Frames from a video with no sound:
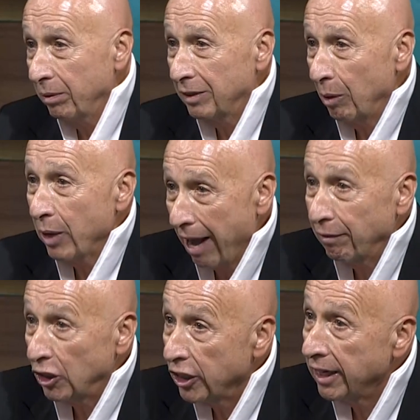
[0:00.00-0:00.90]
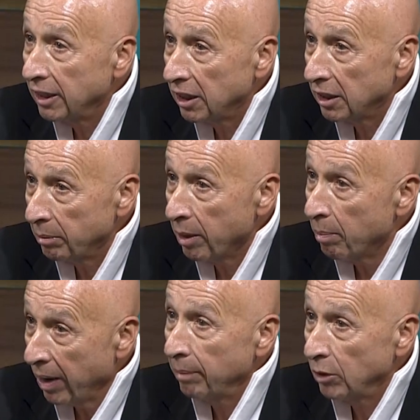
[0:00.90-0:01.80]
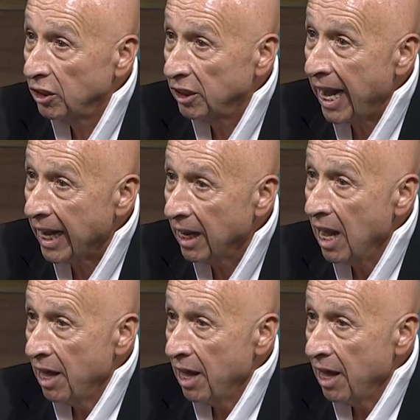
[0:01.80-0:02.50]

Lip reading: that we have the China system here, but I'm just saying